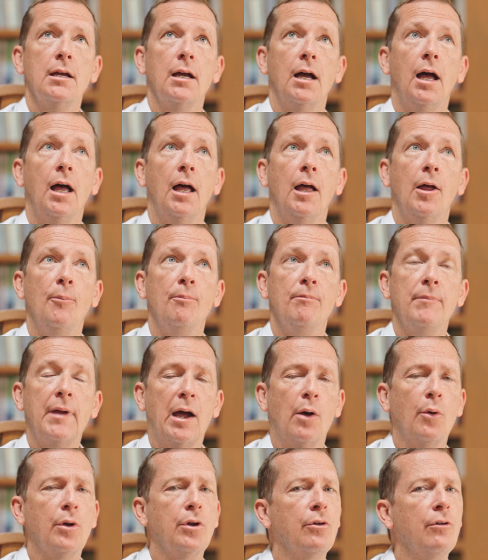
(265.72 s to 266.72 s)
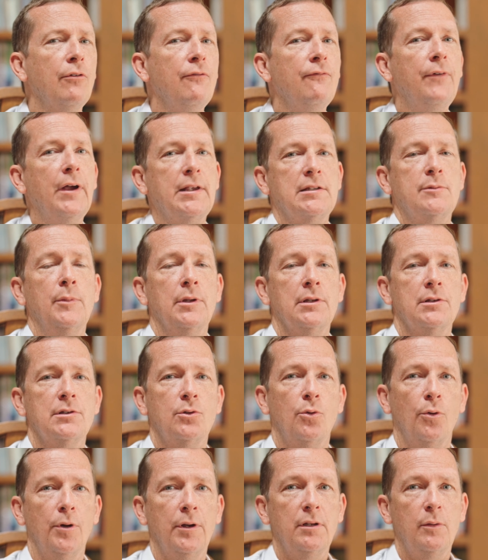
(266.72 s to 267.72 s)
How are your investments
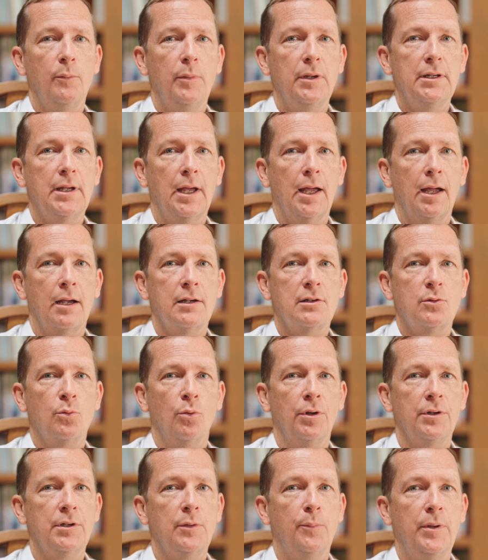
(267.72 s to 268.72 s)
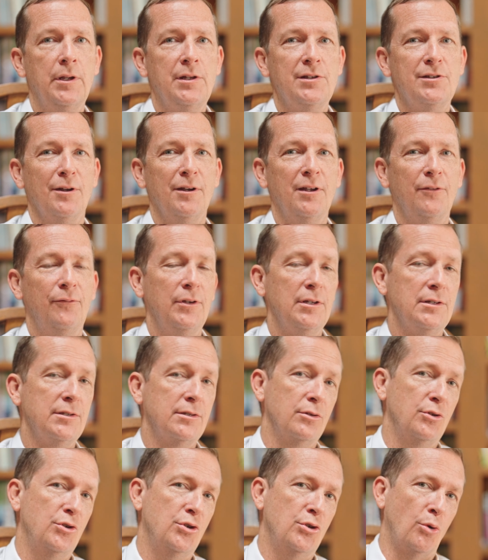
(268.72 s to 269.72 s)
going to be taxed? Well, it depends on if
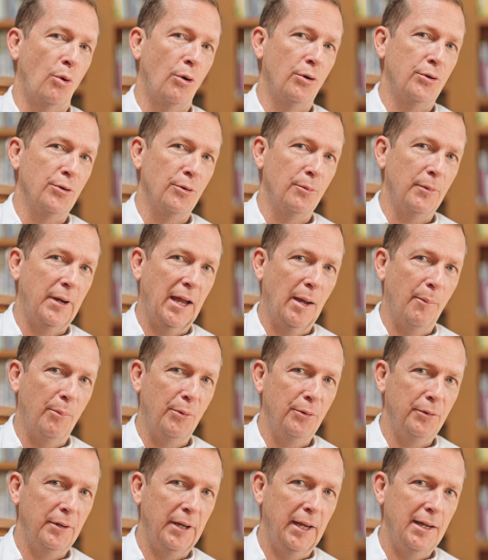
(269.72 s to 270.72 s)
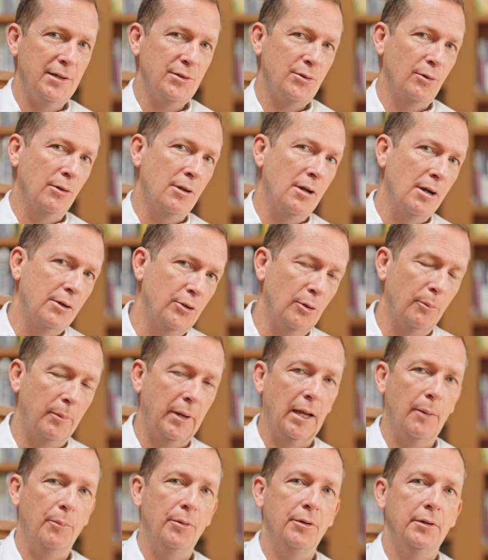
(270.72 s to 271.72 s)
it's short-term capital gains or long-term
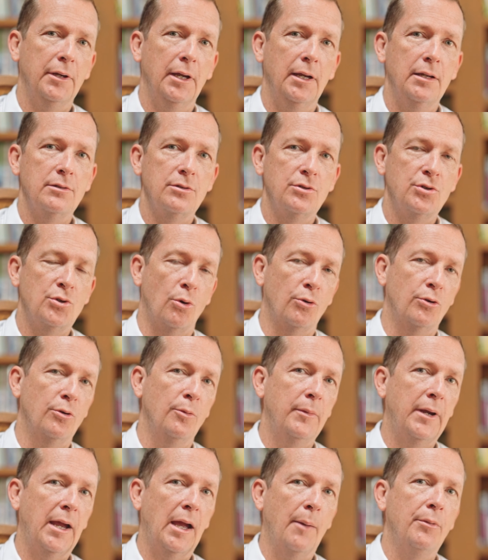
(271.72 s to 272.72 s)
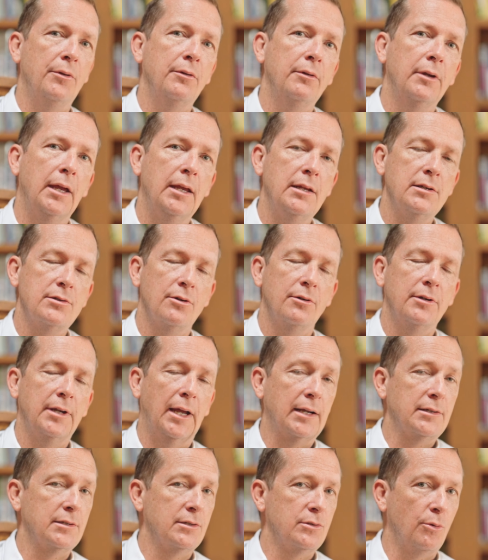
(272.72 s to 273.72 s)
capital gains. Short-term capital gains are
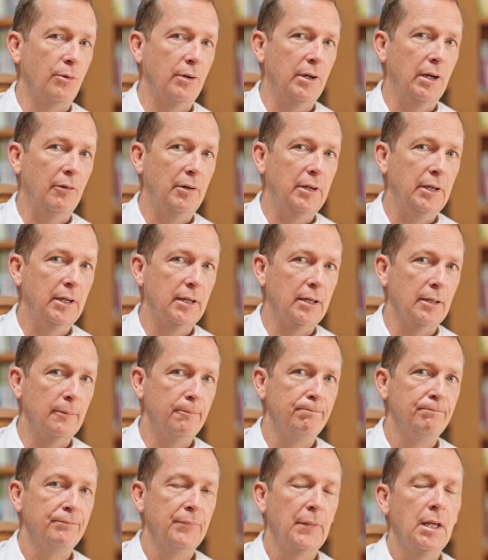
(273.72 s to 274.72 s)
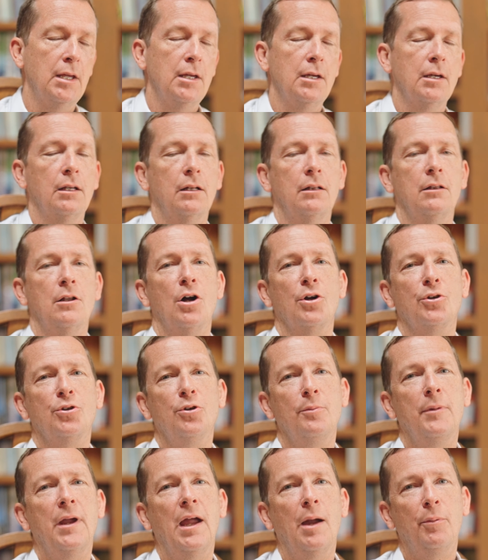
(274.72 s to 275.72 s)
taxed as ordinary income.
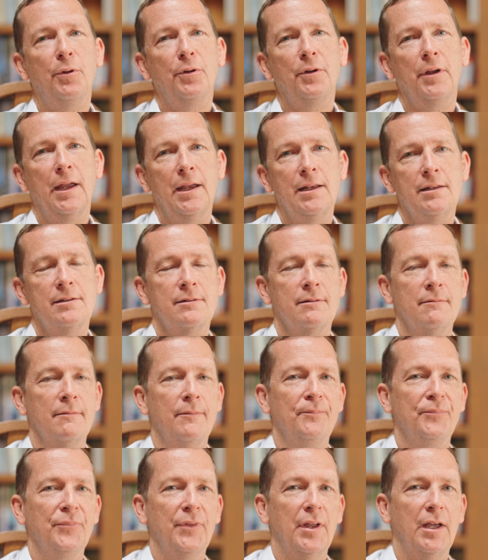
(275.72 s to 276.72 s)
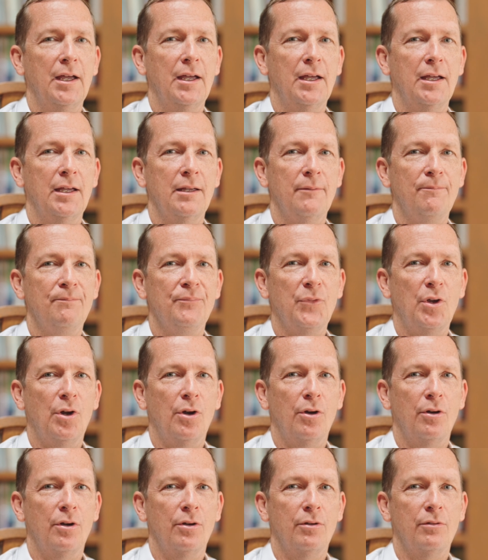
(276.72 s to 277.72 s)
Long-term capital gains
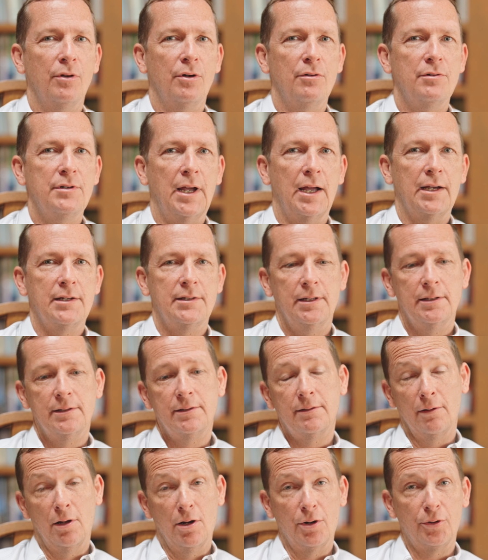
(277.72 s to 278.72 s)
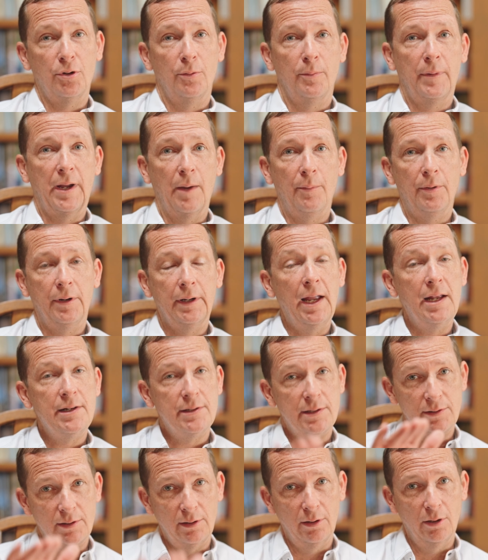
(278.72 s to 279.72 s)
are taxed as long-term capital
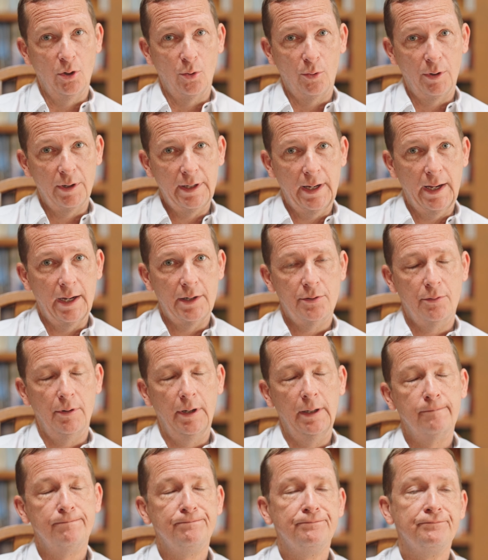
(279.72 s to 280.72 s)
gains. It's a lower tax rate.